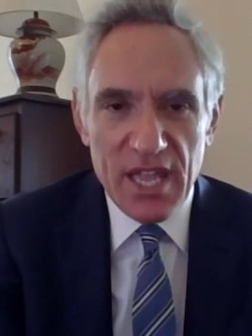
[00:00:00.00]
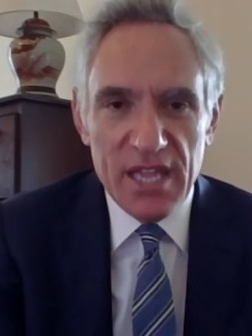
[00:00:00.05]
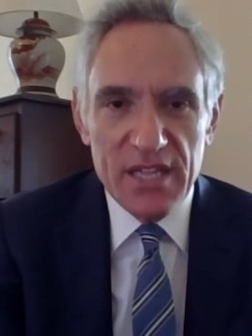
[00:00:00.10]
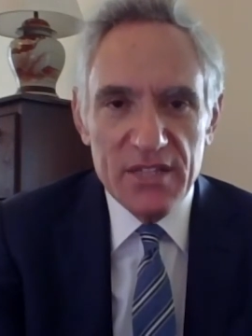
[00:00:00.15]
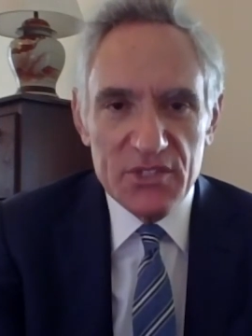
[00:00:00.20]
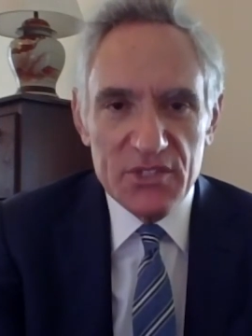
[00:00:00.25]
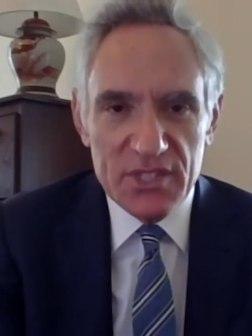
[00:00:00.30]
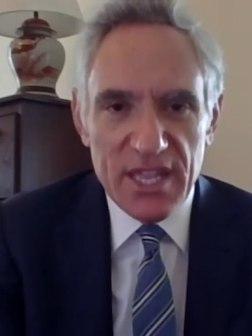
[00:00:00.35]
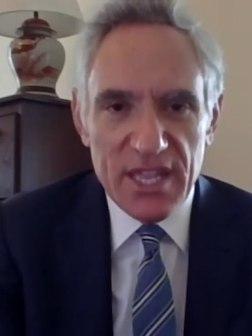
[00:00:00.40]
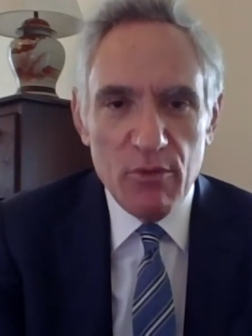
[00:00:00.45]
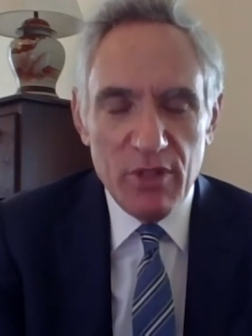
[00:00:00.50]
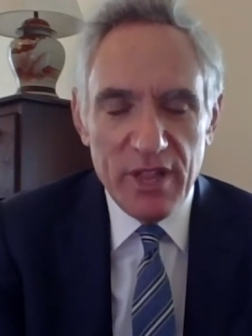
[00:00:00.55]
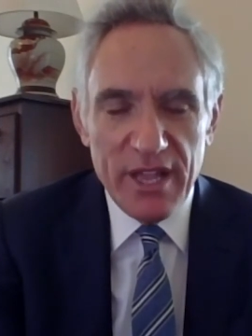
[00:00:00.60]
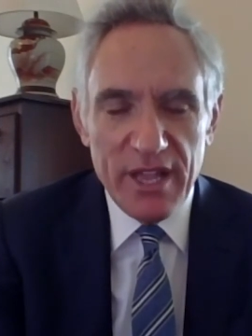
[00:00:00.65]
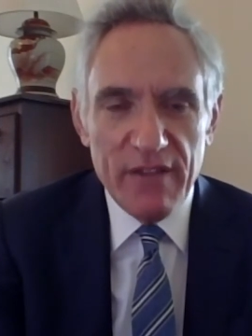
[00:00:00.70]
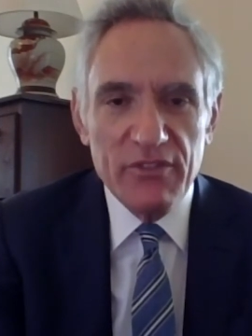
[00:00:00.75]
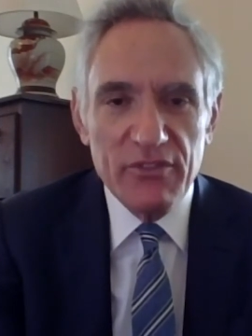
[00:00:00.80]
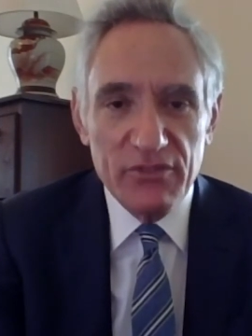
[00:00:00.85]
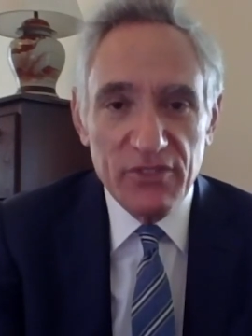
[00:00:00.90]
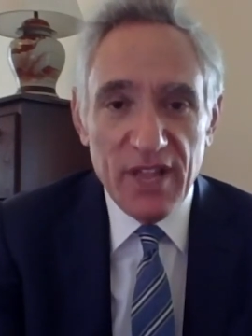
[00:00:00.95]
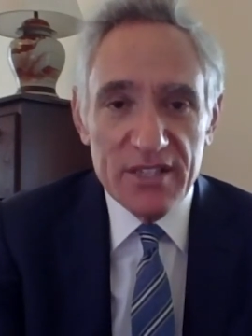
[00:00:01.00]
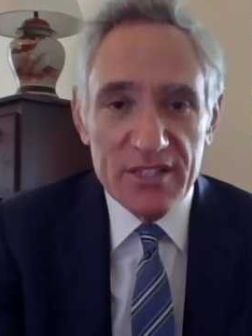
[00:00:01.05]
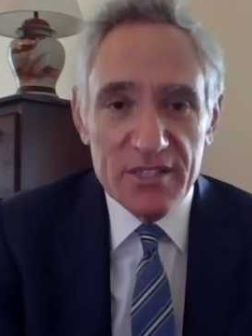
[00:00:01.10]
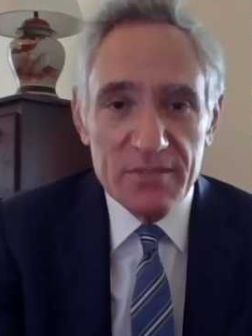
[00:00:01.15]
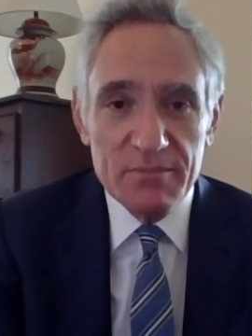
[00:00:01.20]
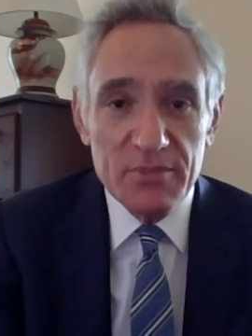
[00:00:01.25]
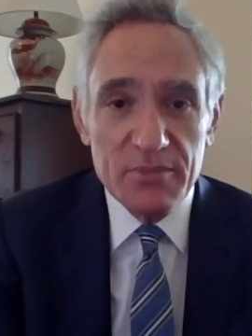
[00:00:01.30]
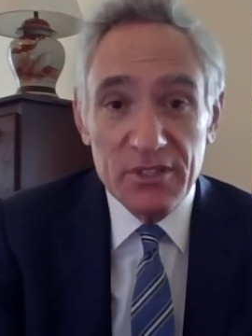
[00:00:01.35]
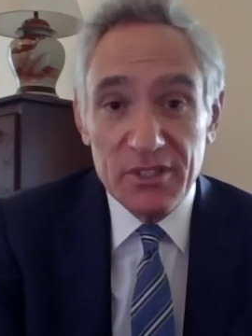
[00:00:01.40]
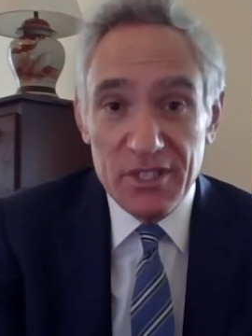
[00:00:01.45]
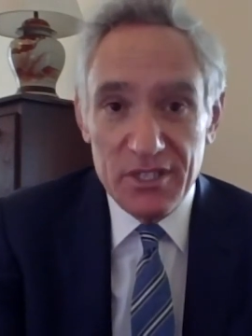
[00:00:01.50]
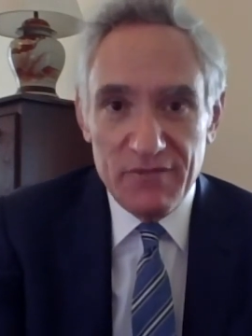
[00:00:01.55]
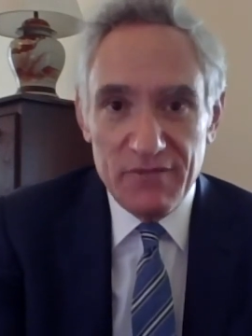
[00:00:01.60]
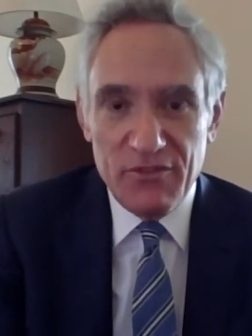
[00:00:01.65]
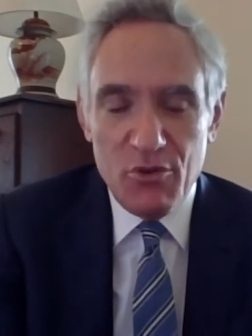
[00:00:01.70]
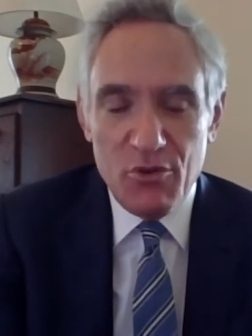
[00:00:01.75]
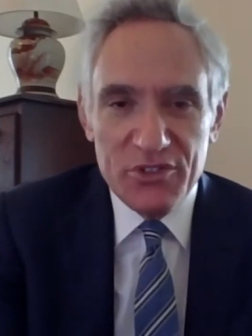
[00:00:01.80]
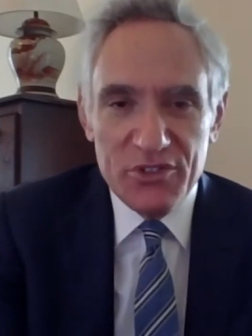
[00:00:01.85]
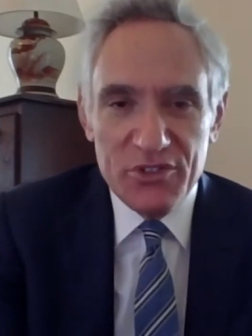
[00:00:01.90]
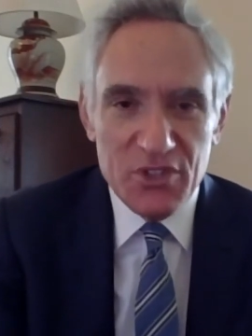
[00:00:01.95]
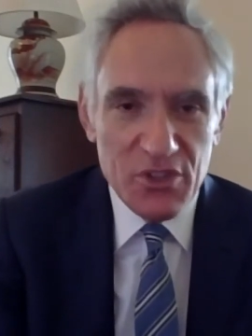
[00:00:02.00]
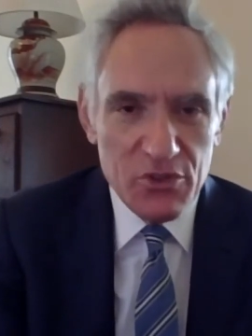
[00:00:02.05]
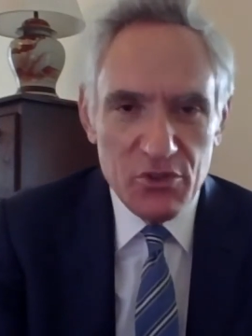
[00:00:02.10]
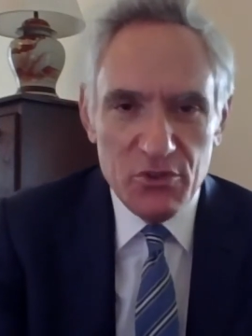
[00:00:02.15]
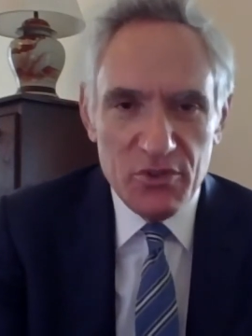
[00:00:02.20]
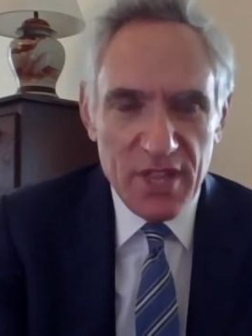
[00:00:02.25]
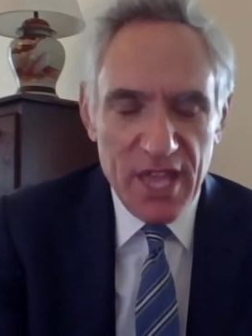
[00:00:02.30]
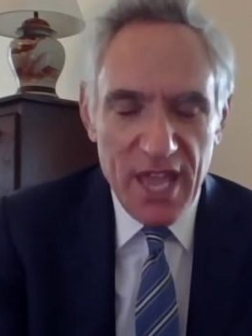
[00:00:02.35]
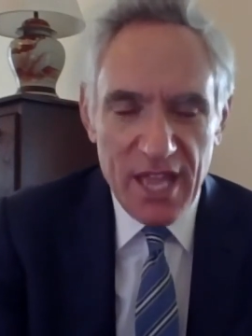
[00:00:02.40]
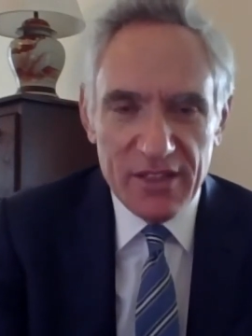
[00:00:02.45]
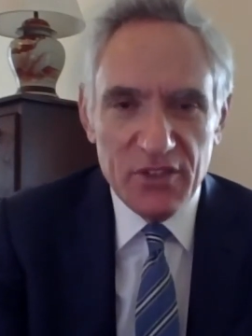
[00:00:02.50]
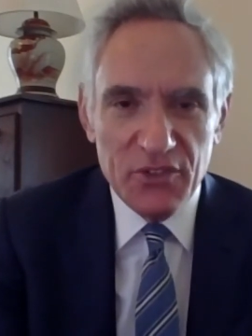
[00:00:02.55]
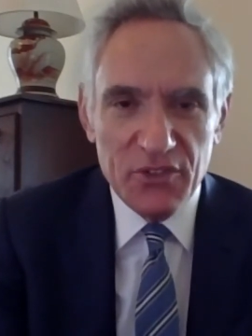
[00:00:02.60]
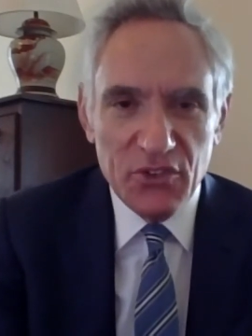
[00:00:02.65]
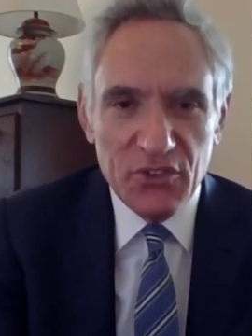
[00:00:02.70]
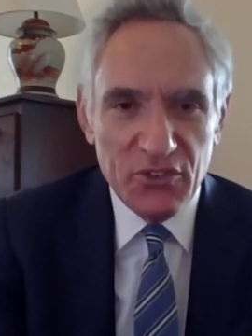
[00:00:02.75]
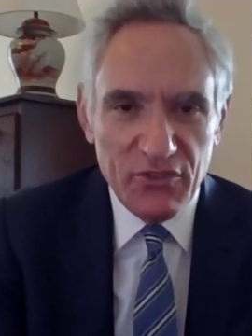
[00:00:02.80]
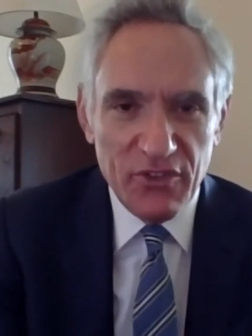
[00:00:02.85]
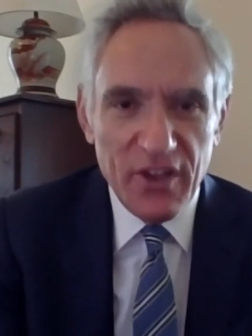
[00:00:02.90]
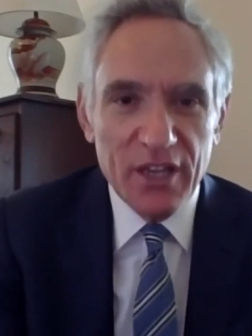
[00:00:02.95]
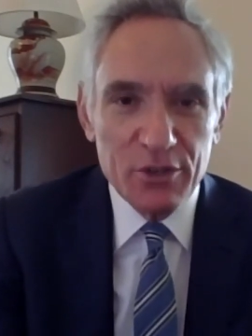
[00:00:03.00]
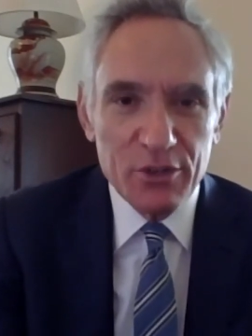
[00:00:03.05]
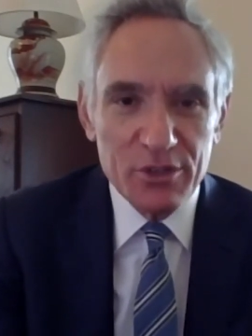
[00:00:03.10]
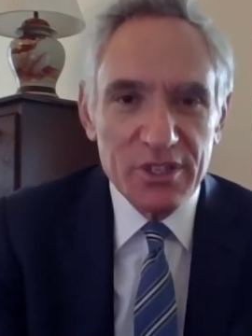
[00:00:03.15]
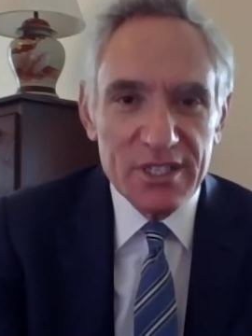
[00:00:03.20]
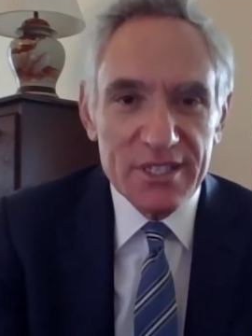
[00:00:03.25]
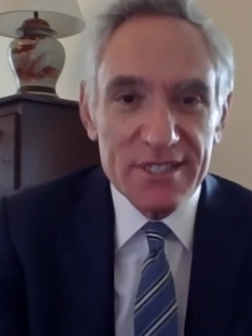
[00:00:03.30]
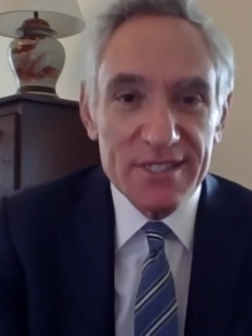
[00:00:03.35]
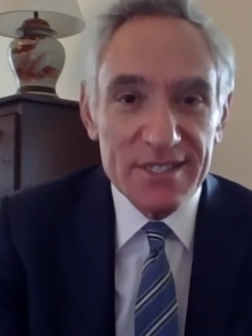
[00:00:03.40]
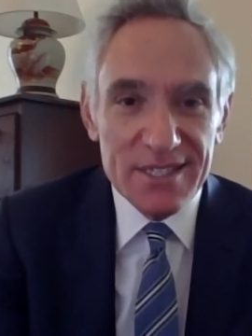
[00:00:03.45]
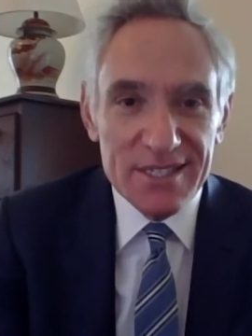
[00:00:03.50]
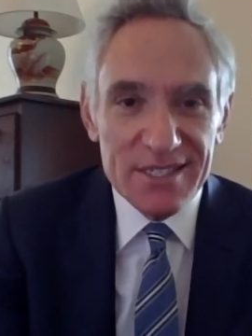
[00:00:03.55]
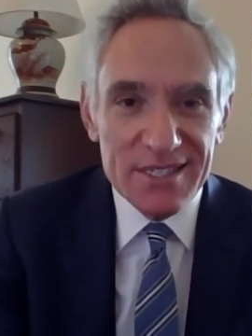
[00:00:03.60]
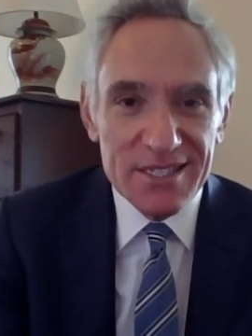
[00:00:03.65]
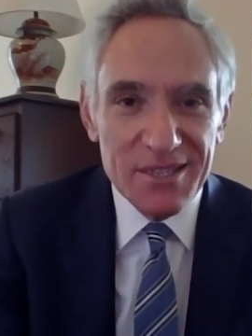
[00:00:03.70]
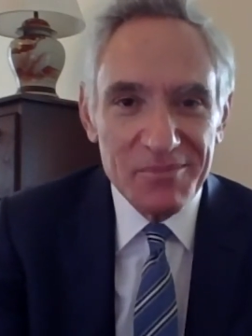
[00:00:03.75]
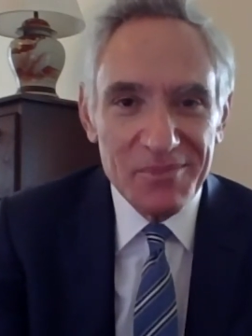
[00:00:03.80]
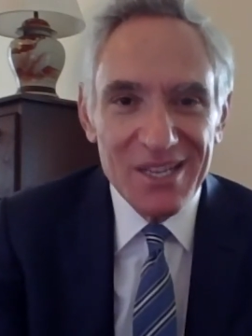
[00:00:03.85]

they will have the flexibility, of course, to do that. This is a federalist system.